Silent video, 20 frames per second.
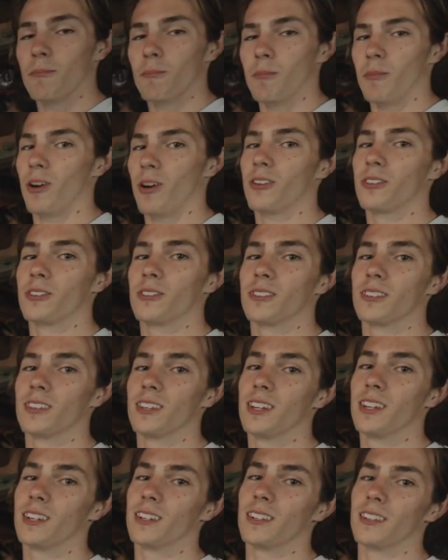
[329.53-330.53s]
modern
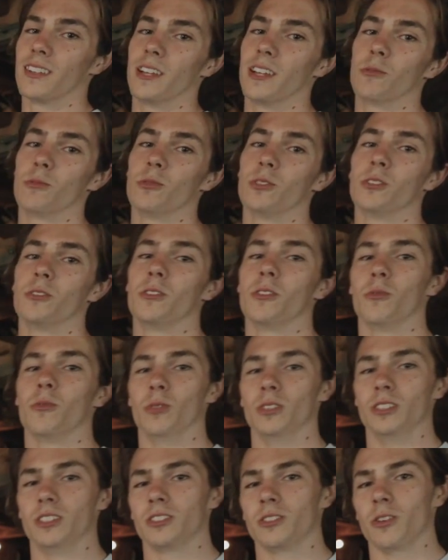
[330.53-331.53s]
Glenwood
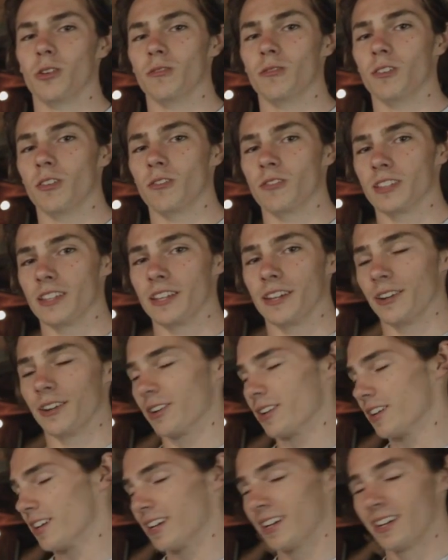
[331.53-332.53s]
wood stove over
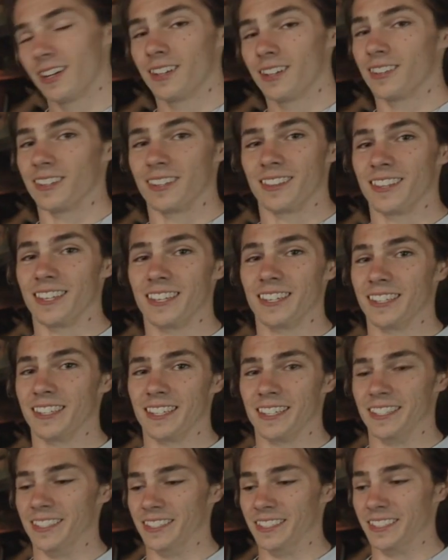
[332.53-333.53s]
there. The thing
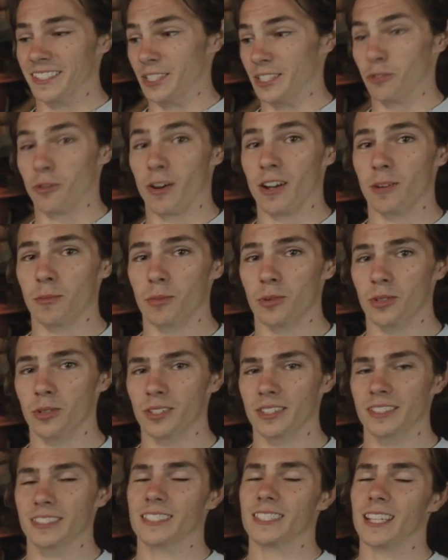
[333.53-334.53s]
is
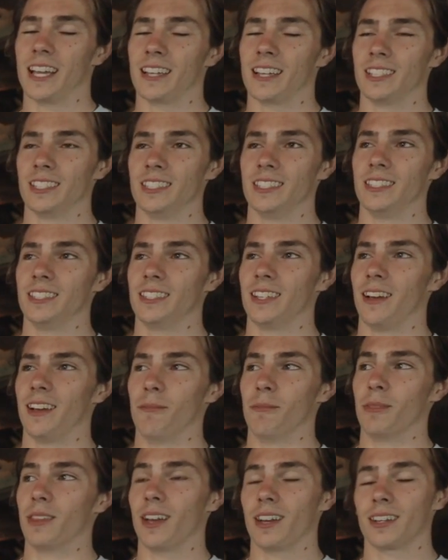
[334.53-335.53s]
incredible, and sadly,
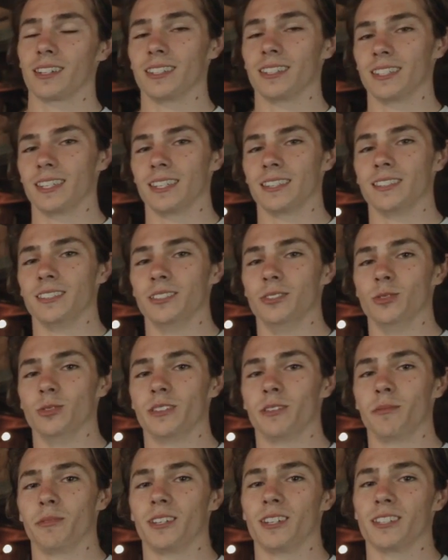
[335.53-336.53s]
I'm not going to get to use
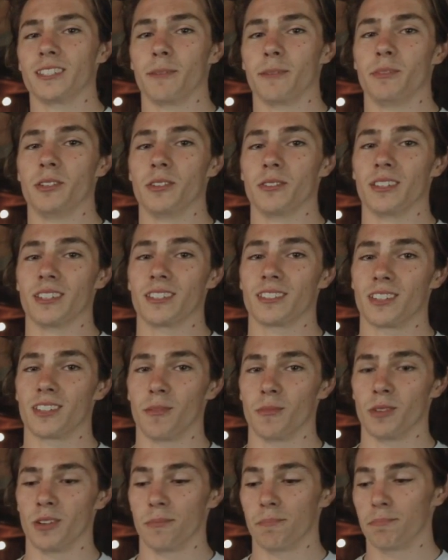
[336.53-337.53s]
it because I'm here in the
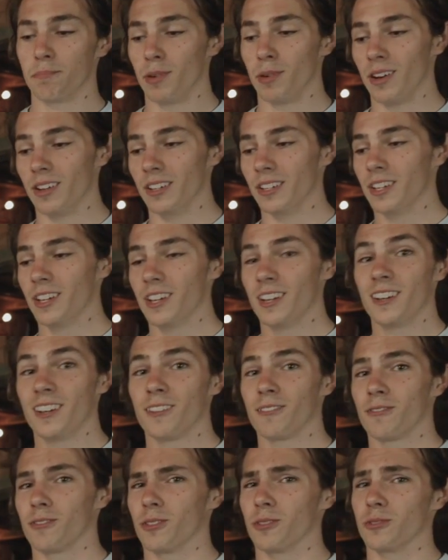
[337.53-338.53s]
summer, but
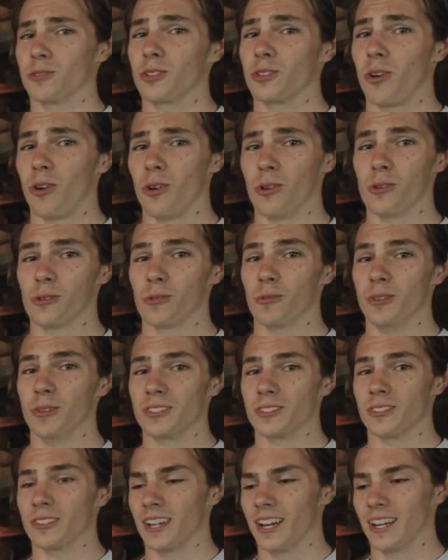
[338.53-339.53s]
for those cold
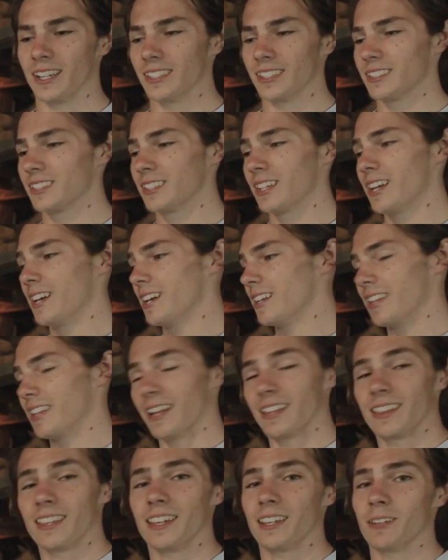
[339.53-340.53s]
winter nights,
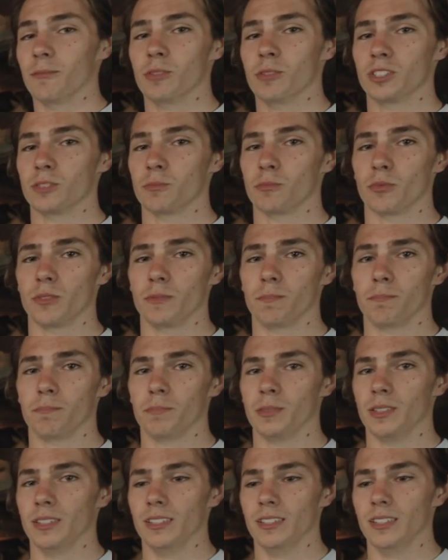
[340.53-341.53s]
that thing must
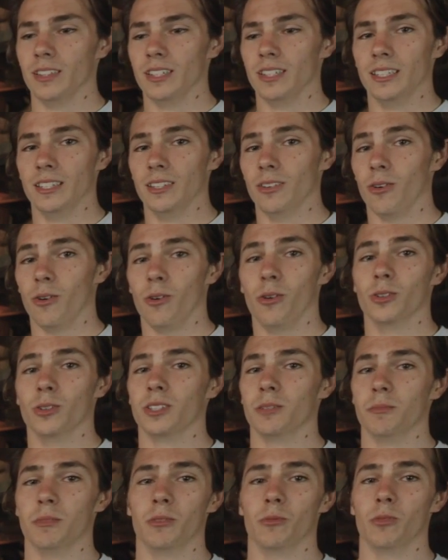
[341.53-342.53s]
be the
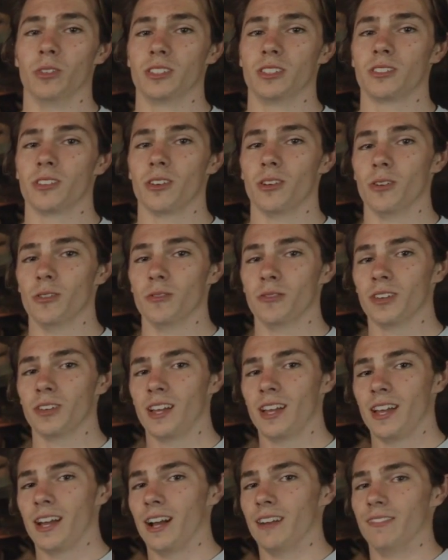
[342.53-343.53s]
ultimate wood stove.
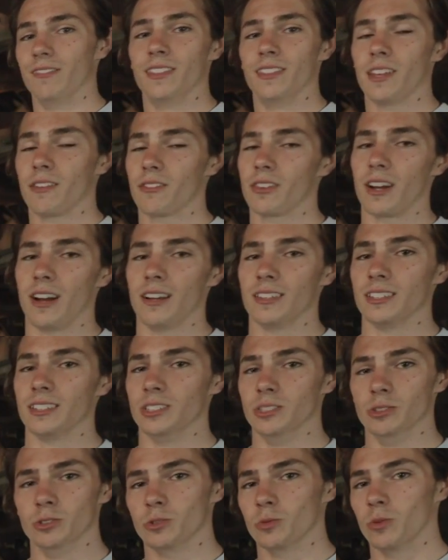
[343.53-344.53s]
I've never gotten to
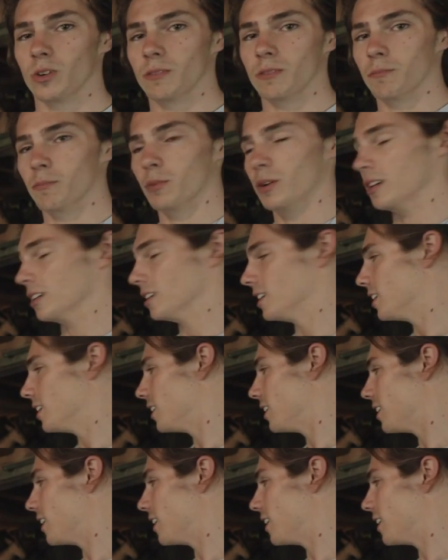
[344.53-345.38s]
use one, but